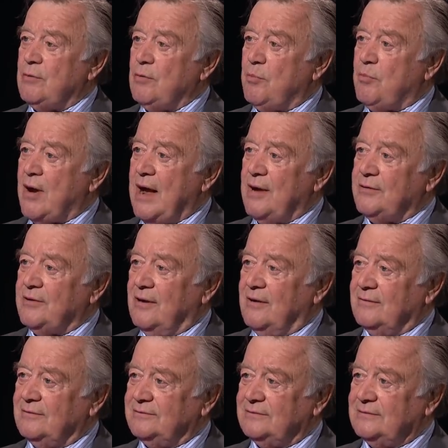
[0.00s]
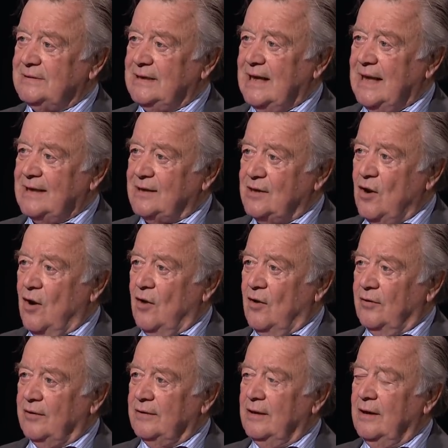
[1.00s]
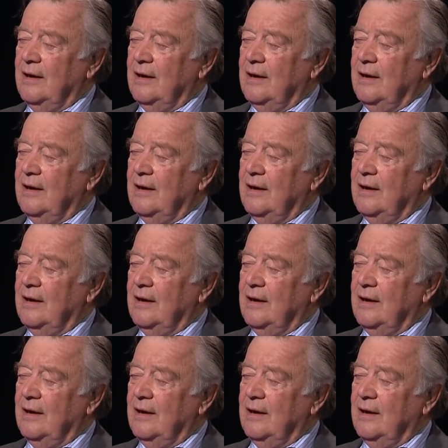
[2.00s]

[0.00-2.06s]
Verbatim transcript: were proud of had gone,